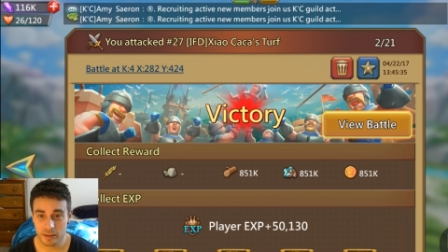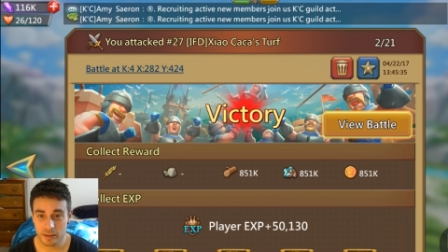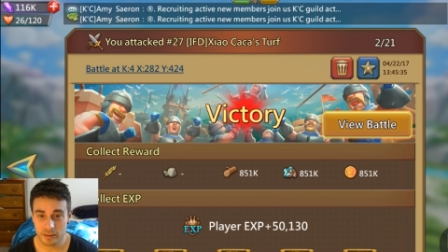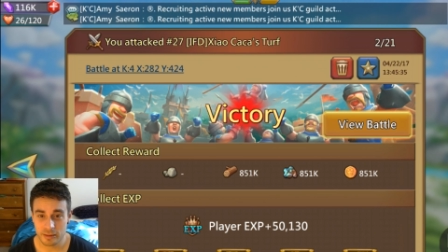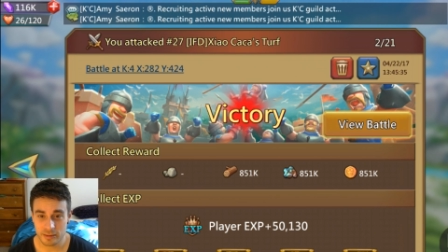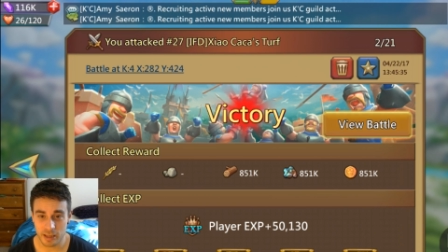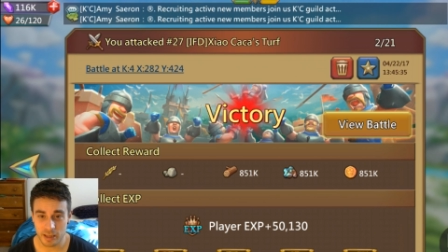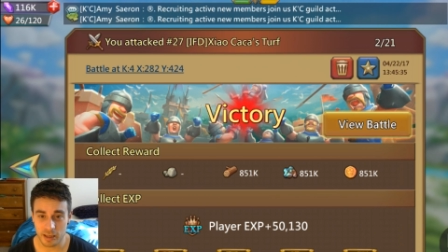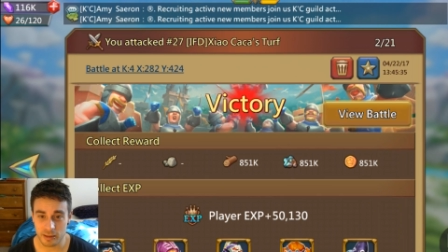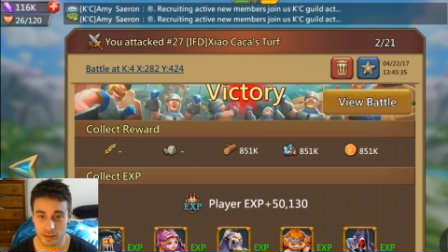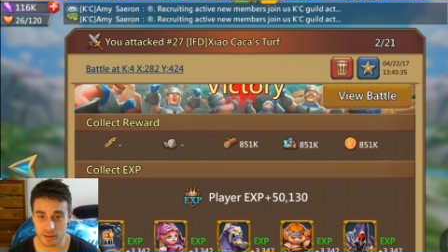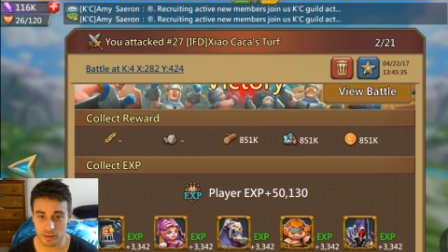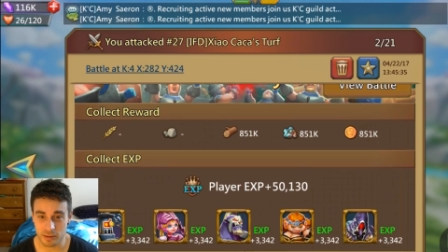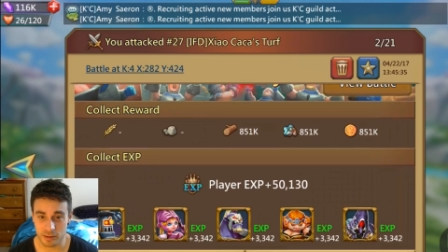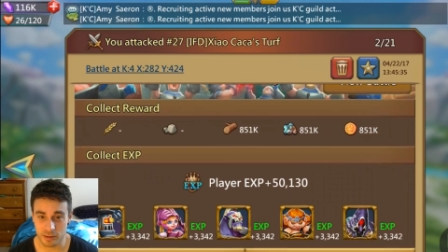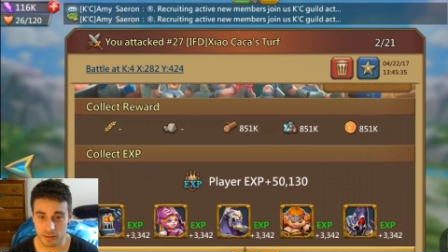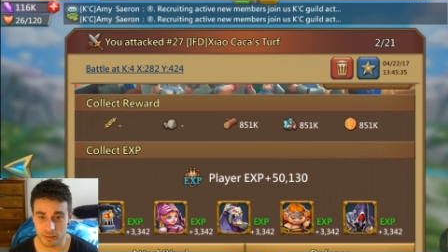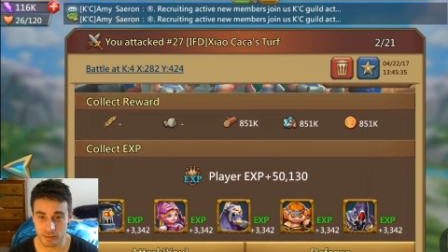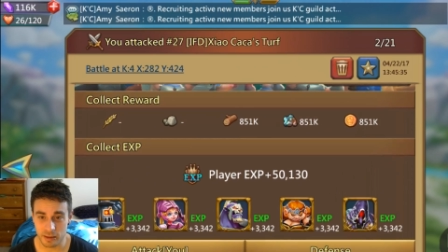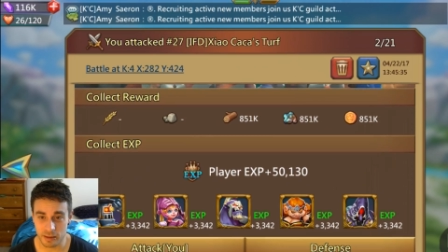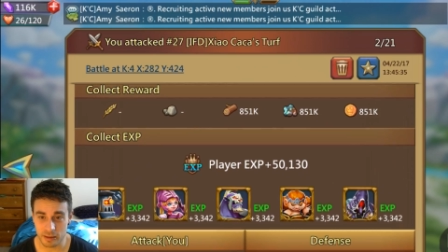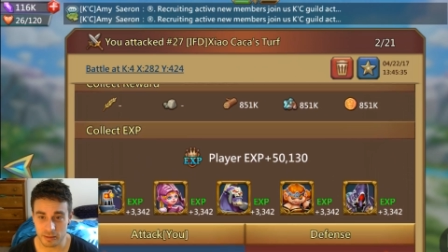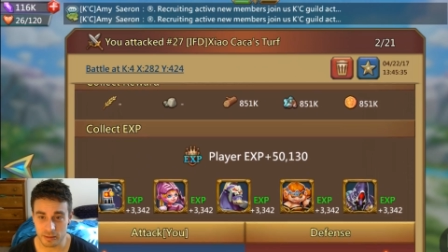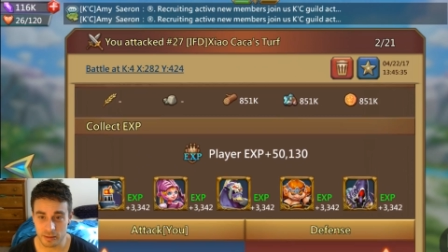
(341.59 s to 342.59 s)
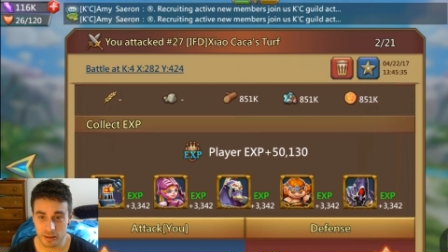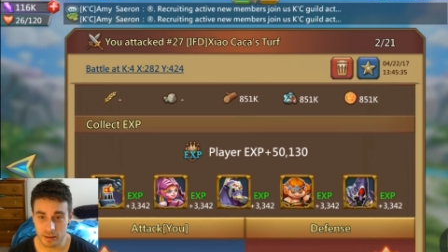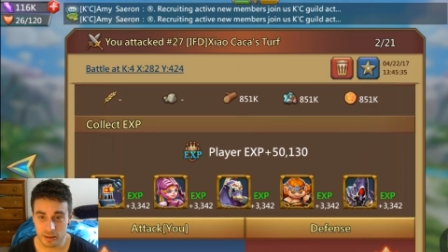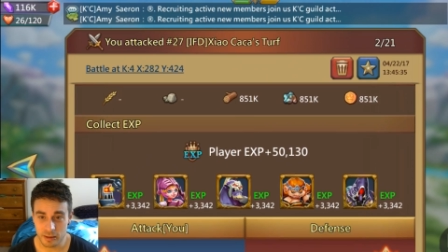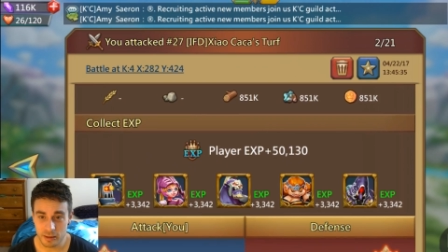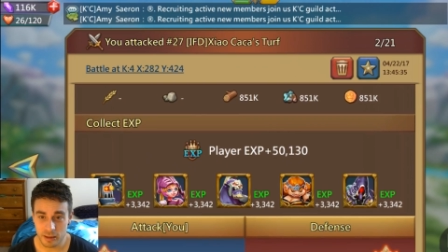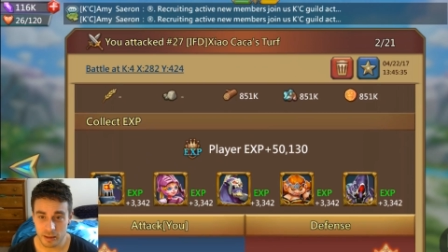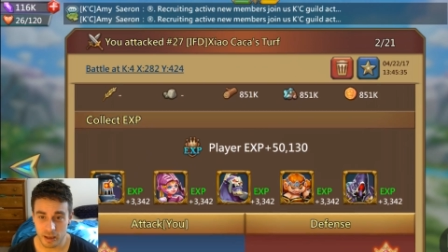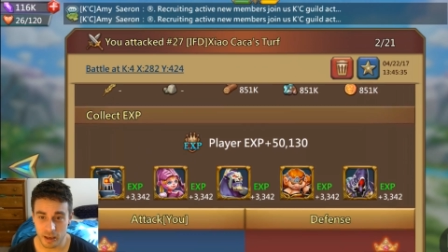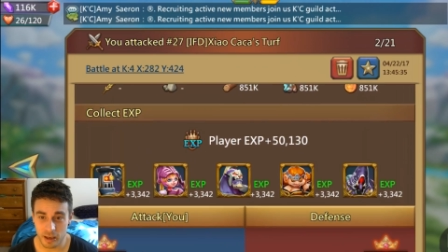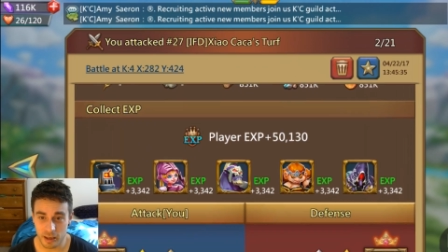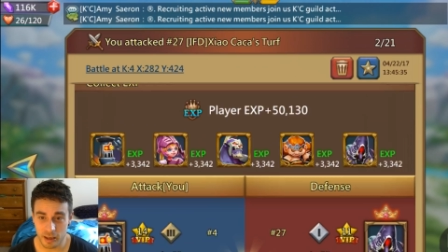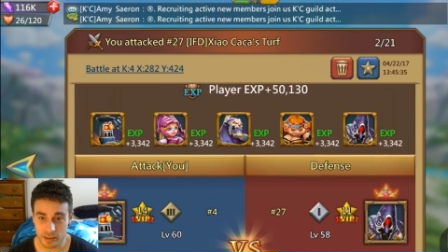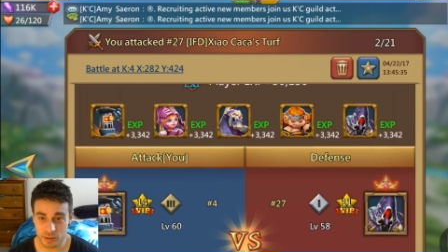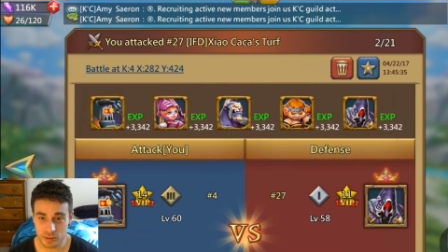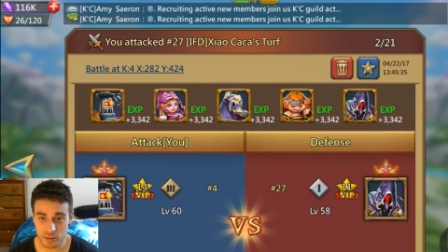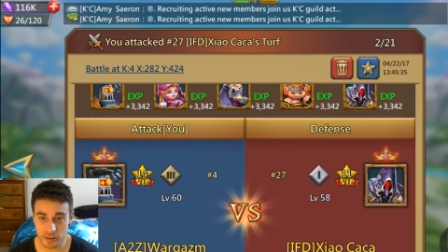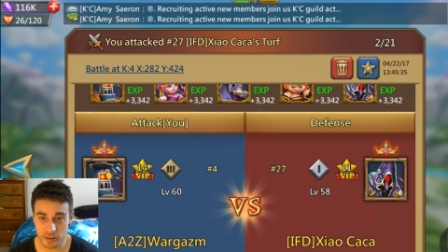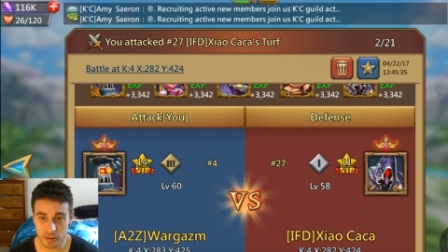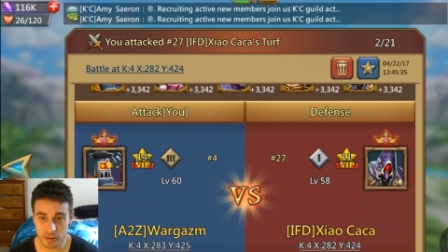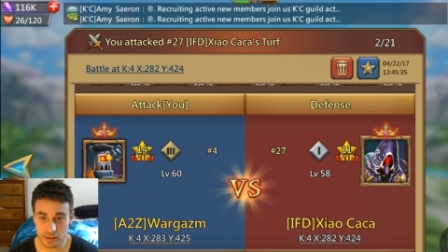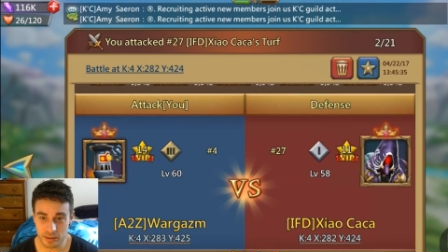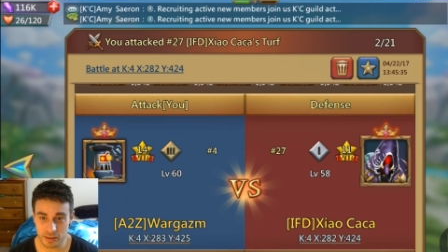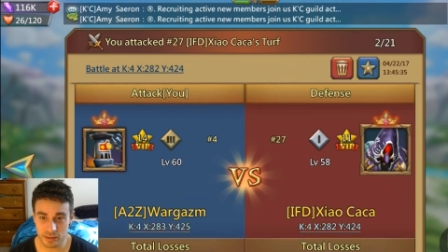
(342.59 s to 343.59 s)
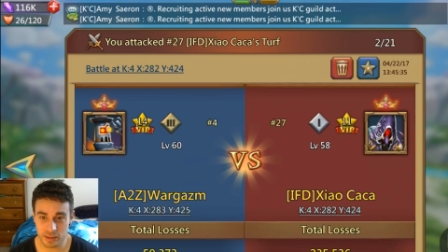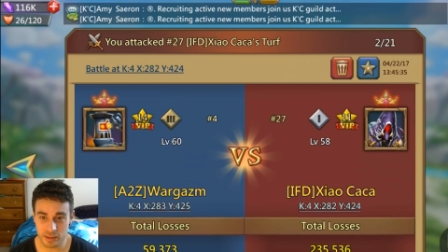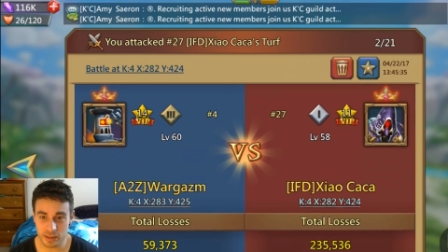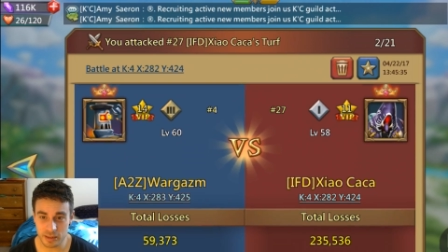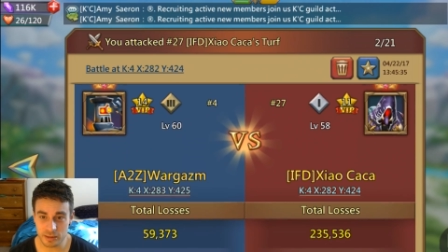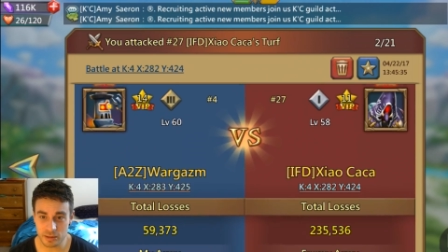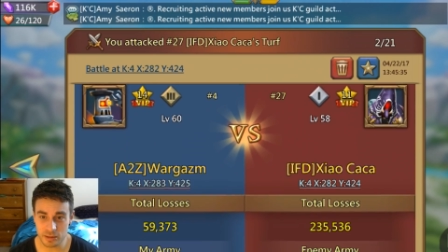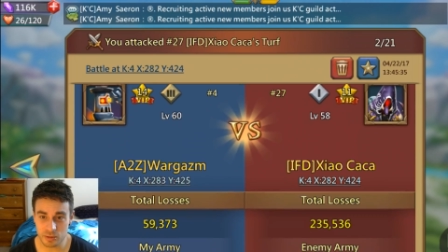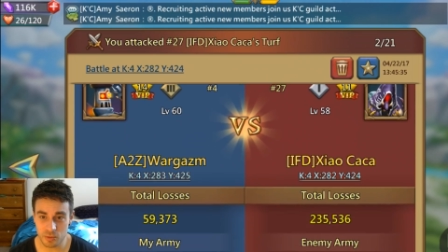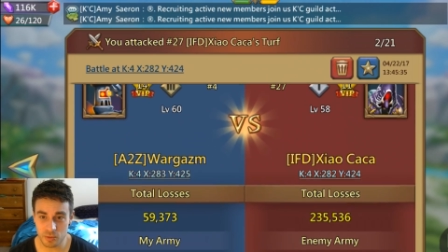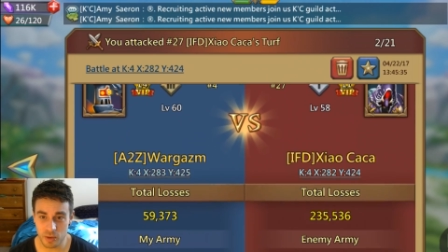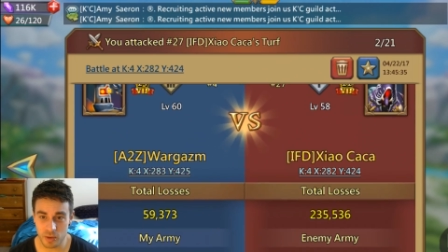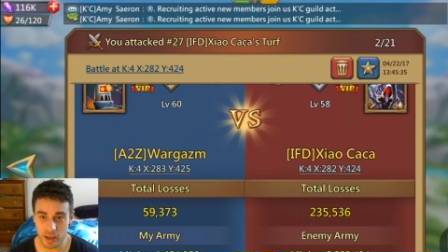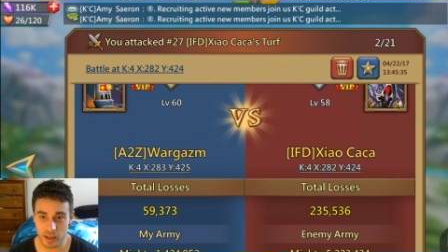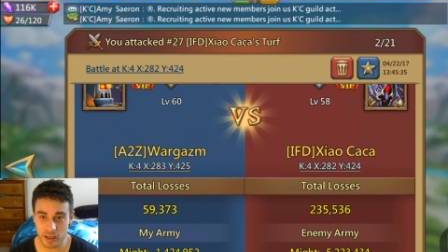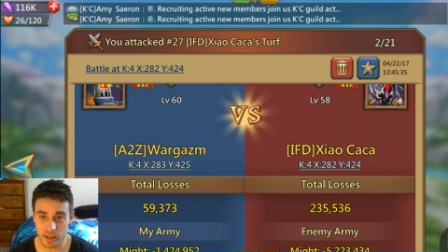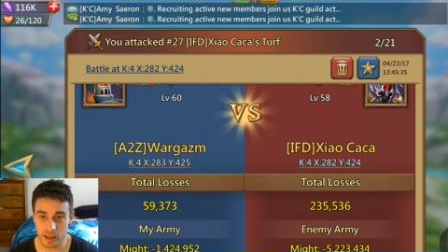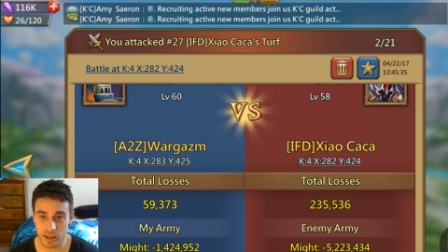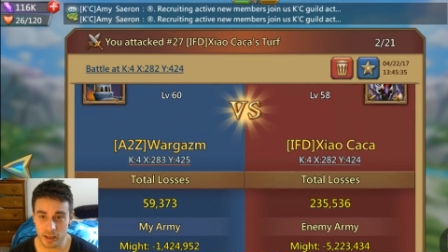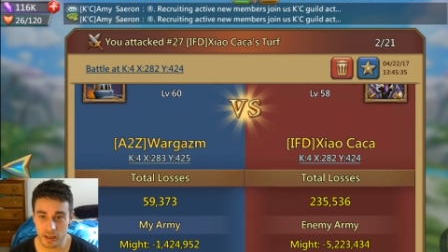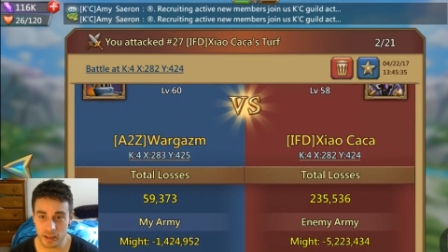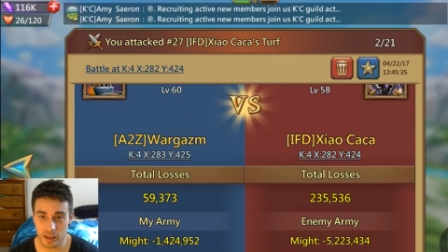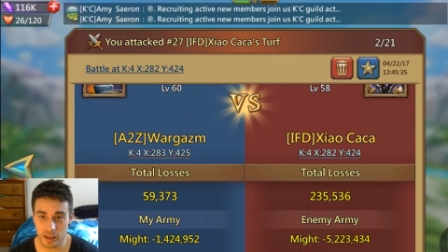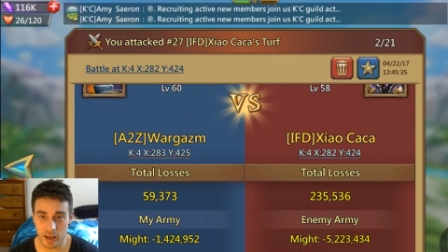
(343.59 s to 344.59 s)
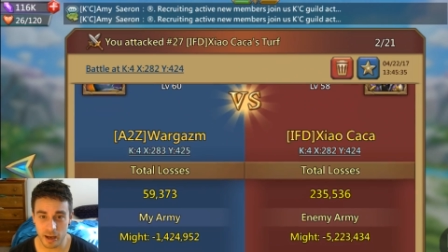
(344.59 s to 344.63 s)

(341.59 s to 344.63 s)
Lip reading: So this is who I hit.